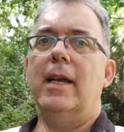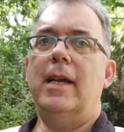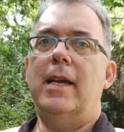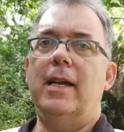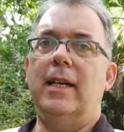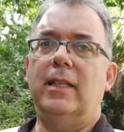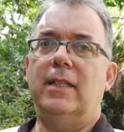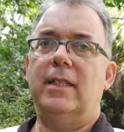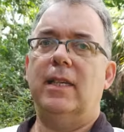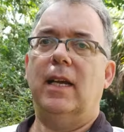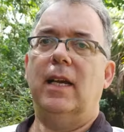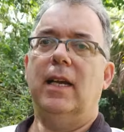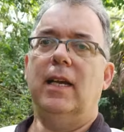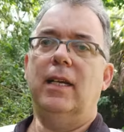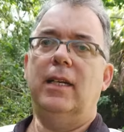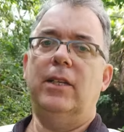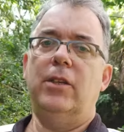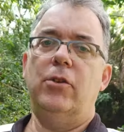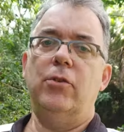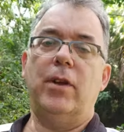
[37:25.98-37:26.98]
it's
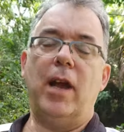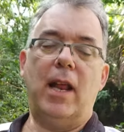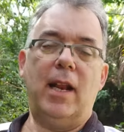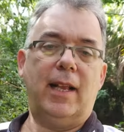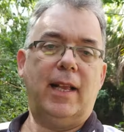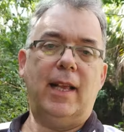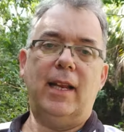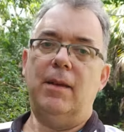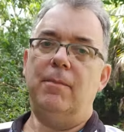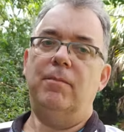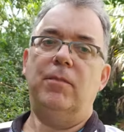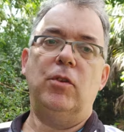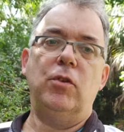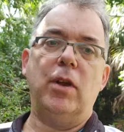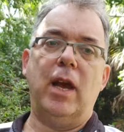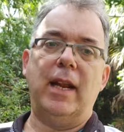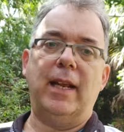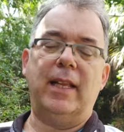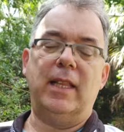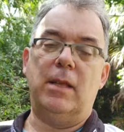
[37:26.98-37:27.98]
uh, you got to get it. You
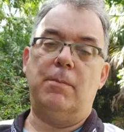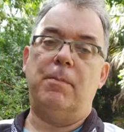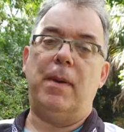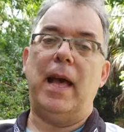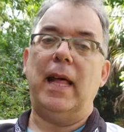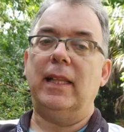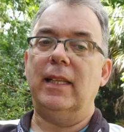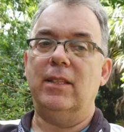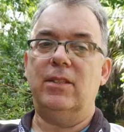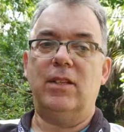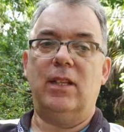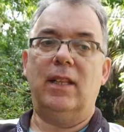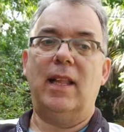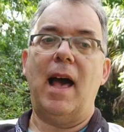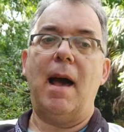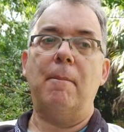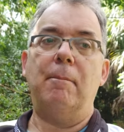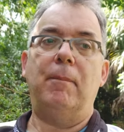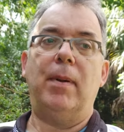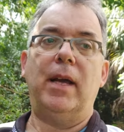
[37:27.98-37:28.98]
got to get the balance a
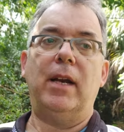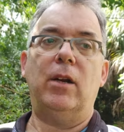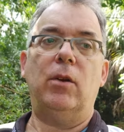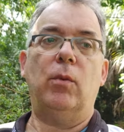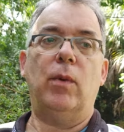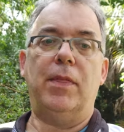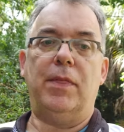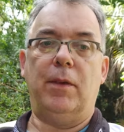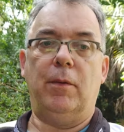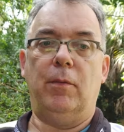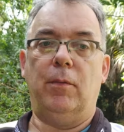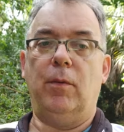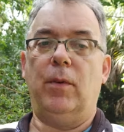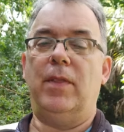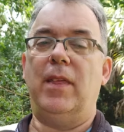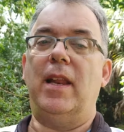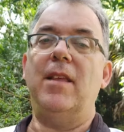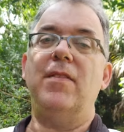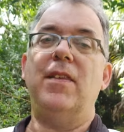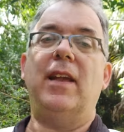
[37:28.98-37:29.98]
lot better with the with
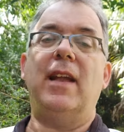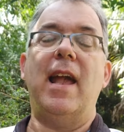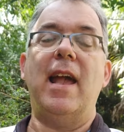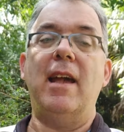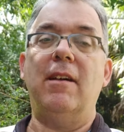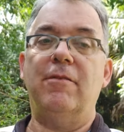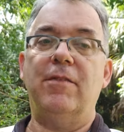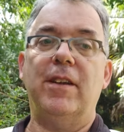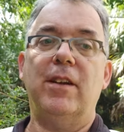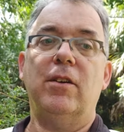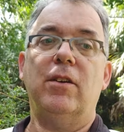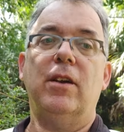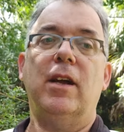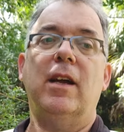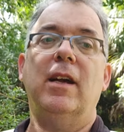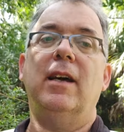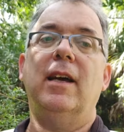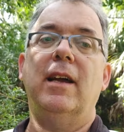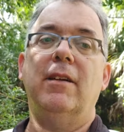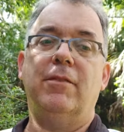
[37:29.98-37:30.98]
anything heavier,
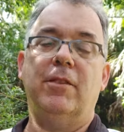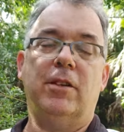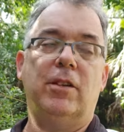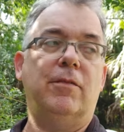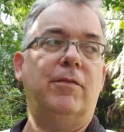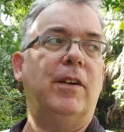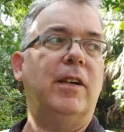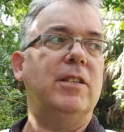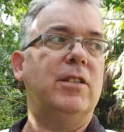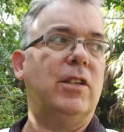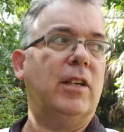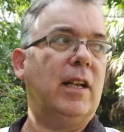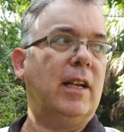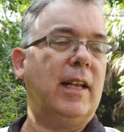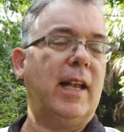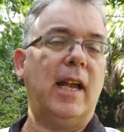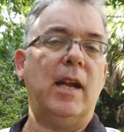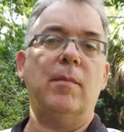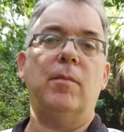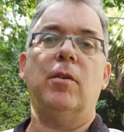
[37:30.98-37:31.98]
a heavier device like a
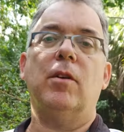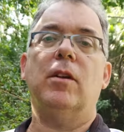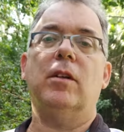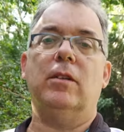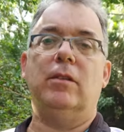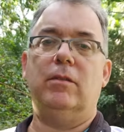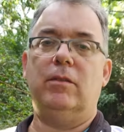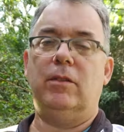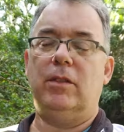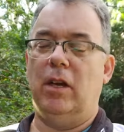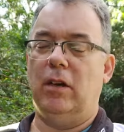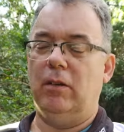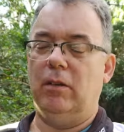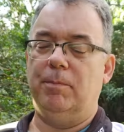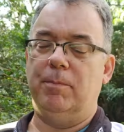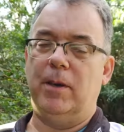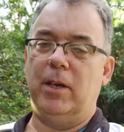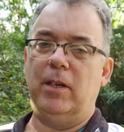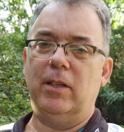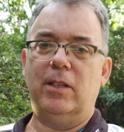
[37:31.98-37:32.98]
camera, or, you know, a
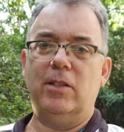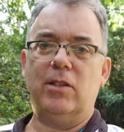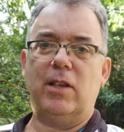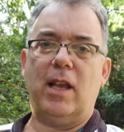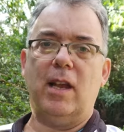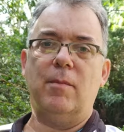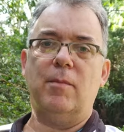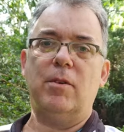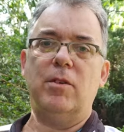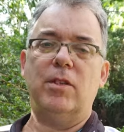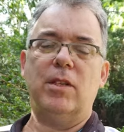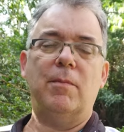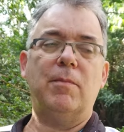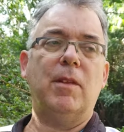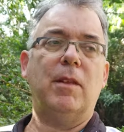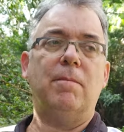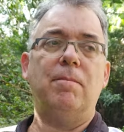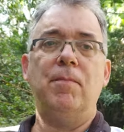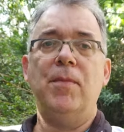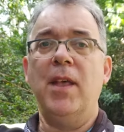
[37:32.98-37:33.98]
mirrorless camera or
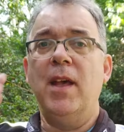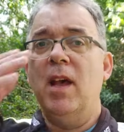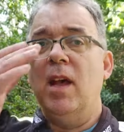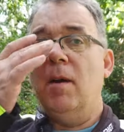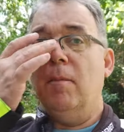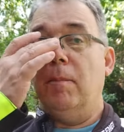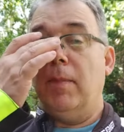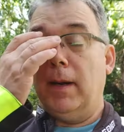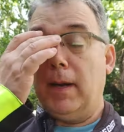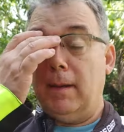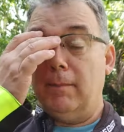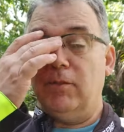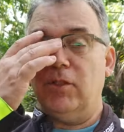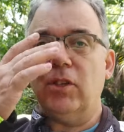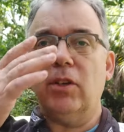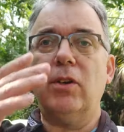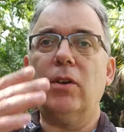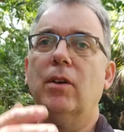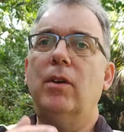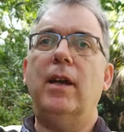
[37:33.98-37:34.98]
something. But I'm
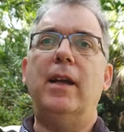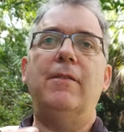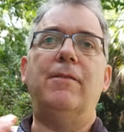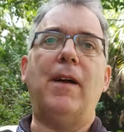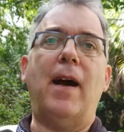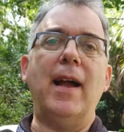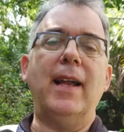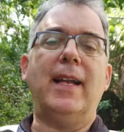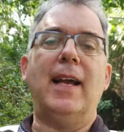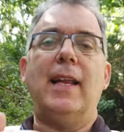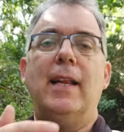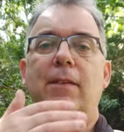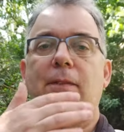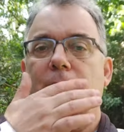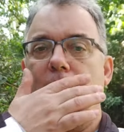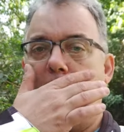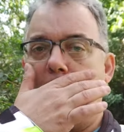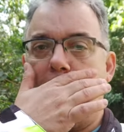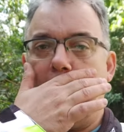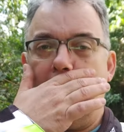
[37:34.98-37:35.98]
sure if I got it
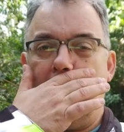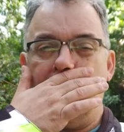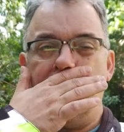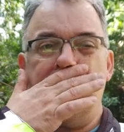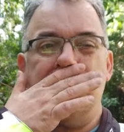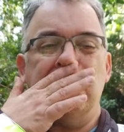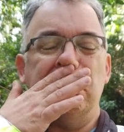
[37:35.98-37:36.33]
set up